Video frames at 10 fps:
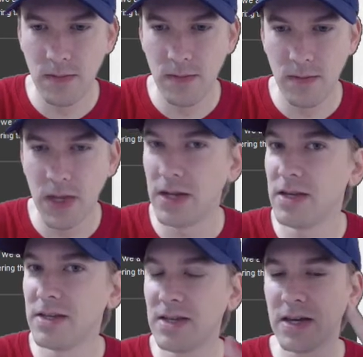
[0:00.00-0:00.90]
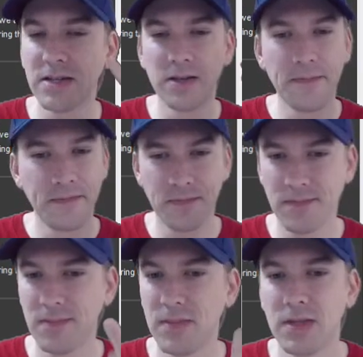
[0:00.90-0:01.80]
Yeah, exactly.
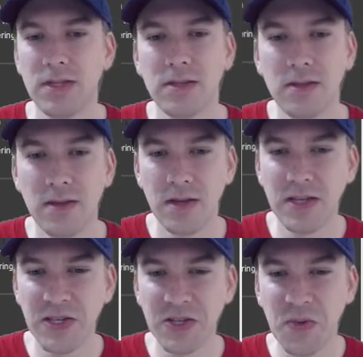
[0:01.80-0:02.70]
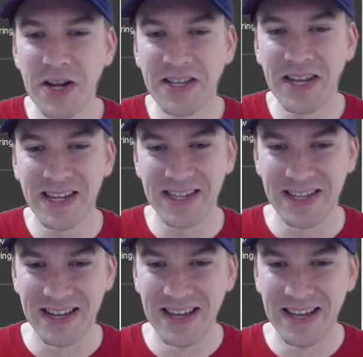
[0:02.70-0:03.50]
Easiest way to test it.